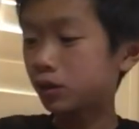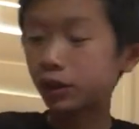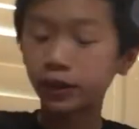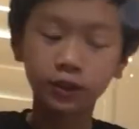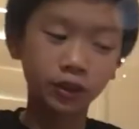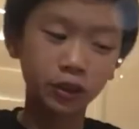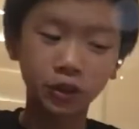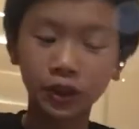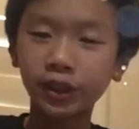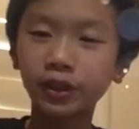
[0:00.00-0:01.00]
I think they're
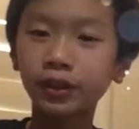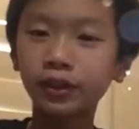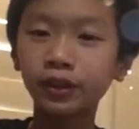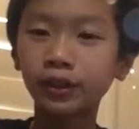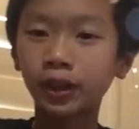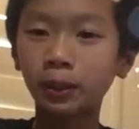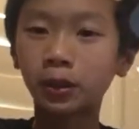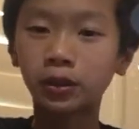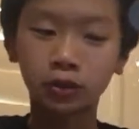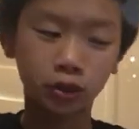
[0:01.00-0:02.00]
green. I'm
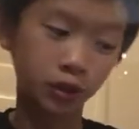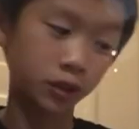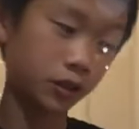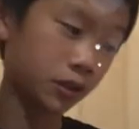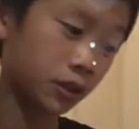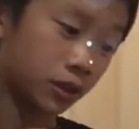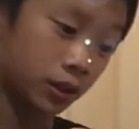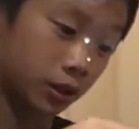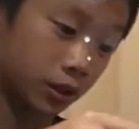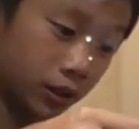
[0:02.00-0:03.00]
not too sure.
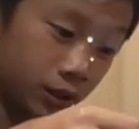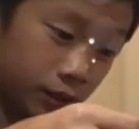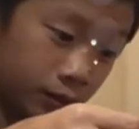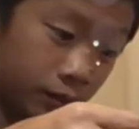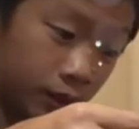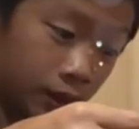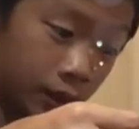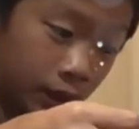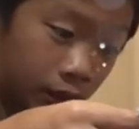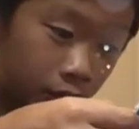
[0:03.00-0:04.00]
Um, and
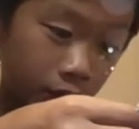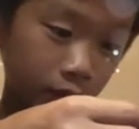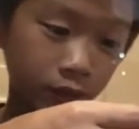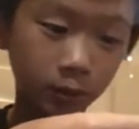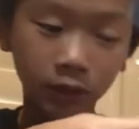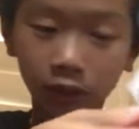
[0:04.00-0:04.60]
now I got some of